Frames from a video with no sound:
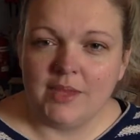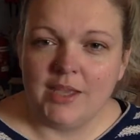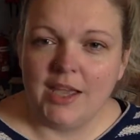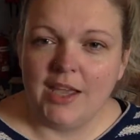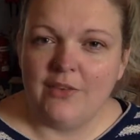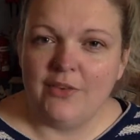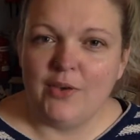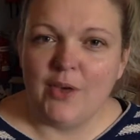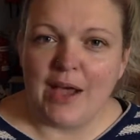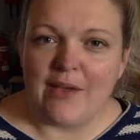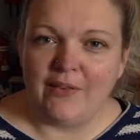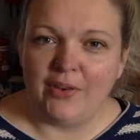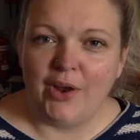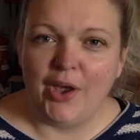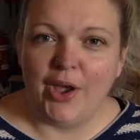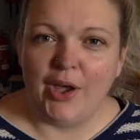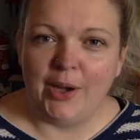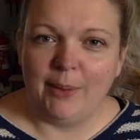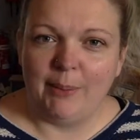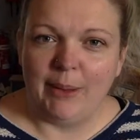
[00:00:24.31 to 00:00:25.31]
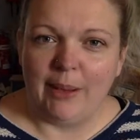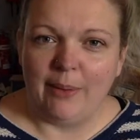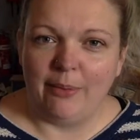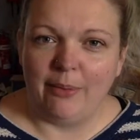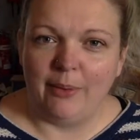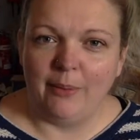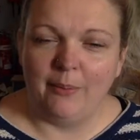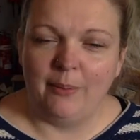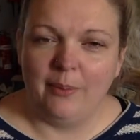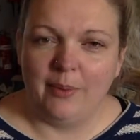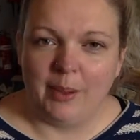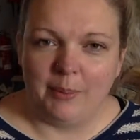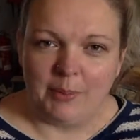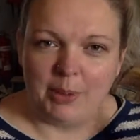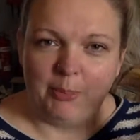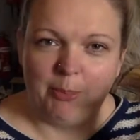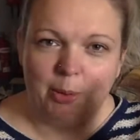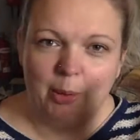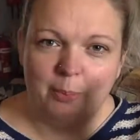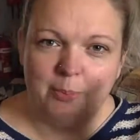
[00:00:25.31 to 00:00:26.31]
If you haven't heard about them, I'm going
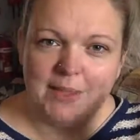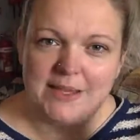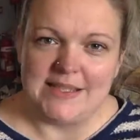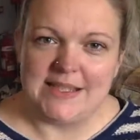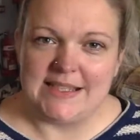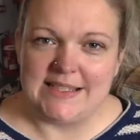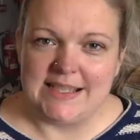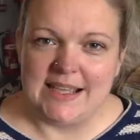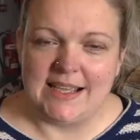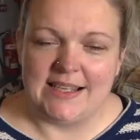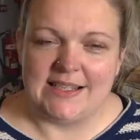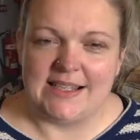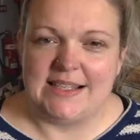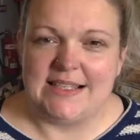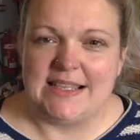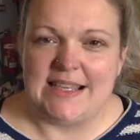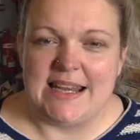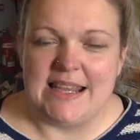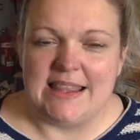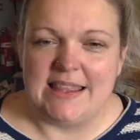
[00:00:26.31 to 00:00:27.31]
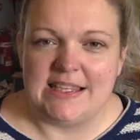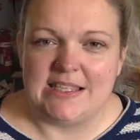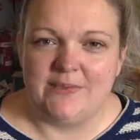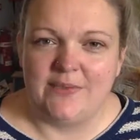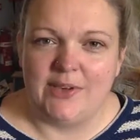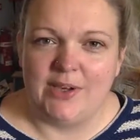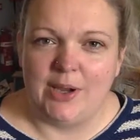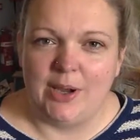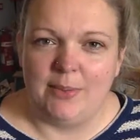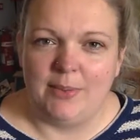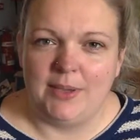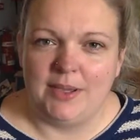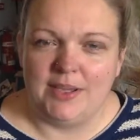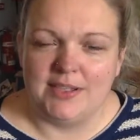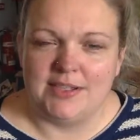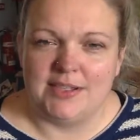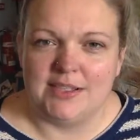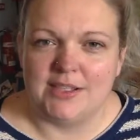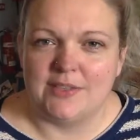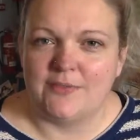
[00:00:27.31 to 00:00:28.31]
to pop their details underneath this video
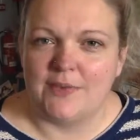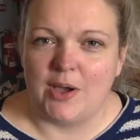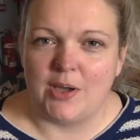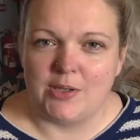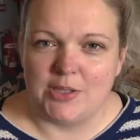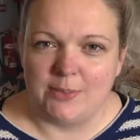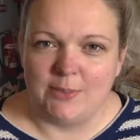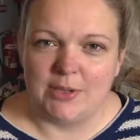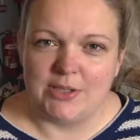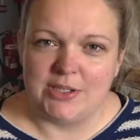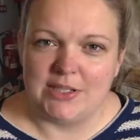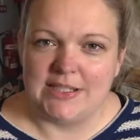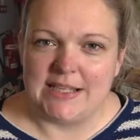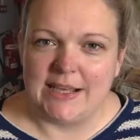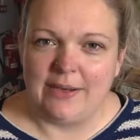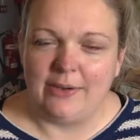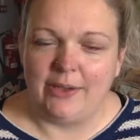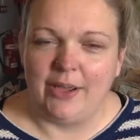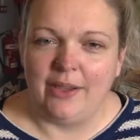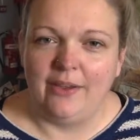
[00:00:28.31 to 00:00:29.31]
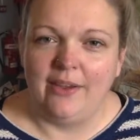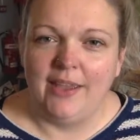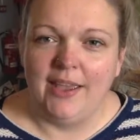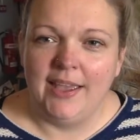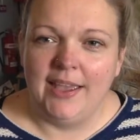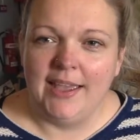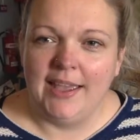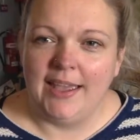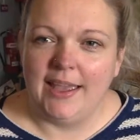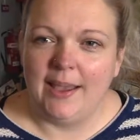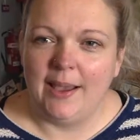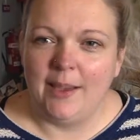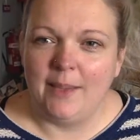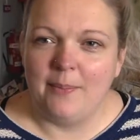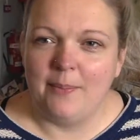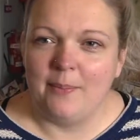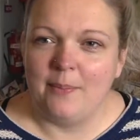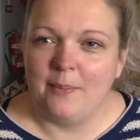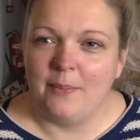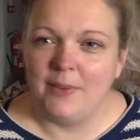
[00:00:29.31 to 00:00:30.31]
because there's far too much to tell you
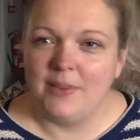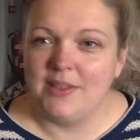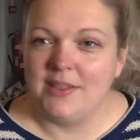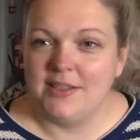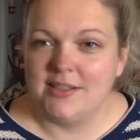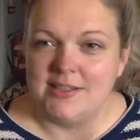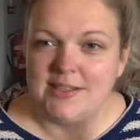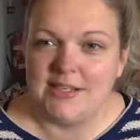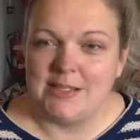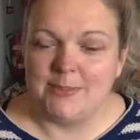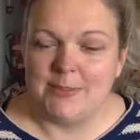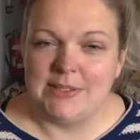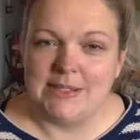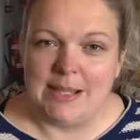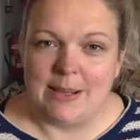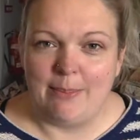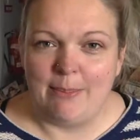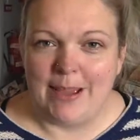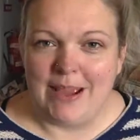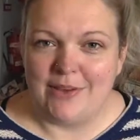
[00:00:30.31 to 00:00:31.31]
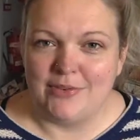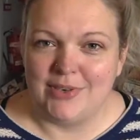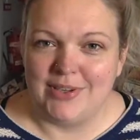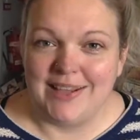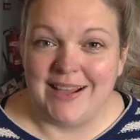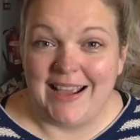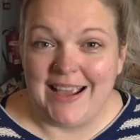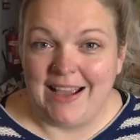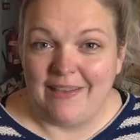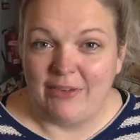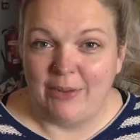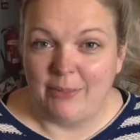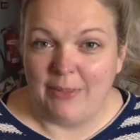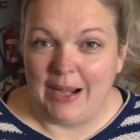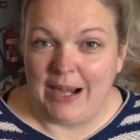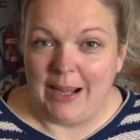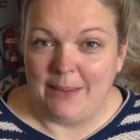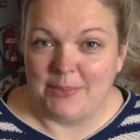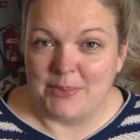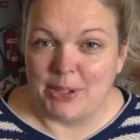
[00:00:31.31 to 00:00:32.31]
with the 6% battery that I have on
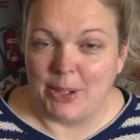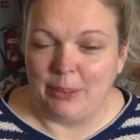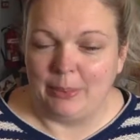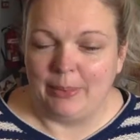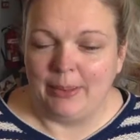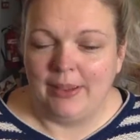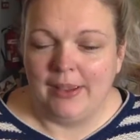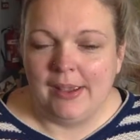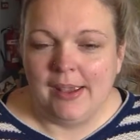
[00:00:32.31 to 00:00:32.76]
my laptop.